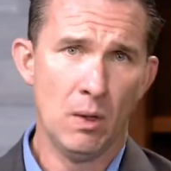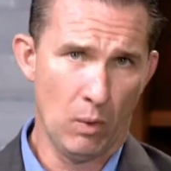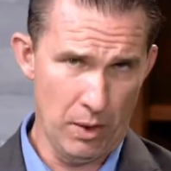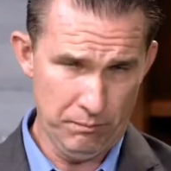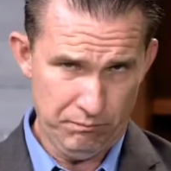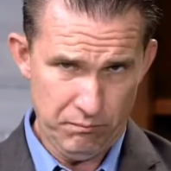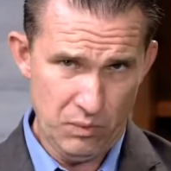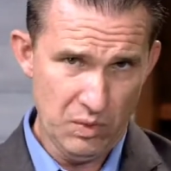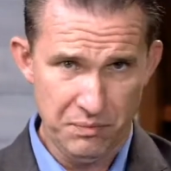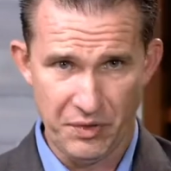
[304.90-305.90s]
were
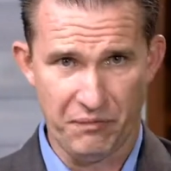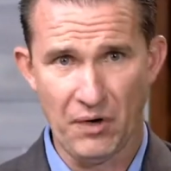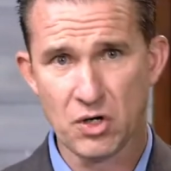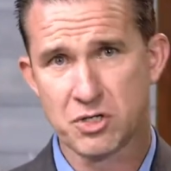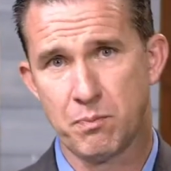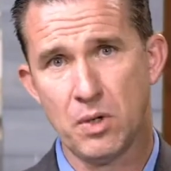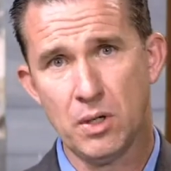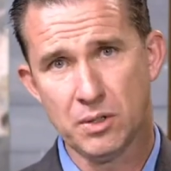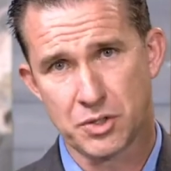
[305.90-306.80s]
the first book,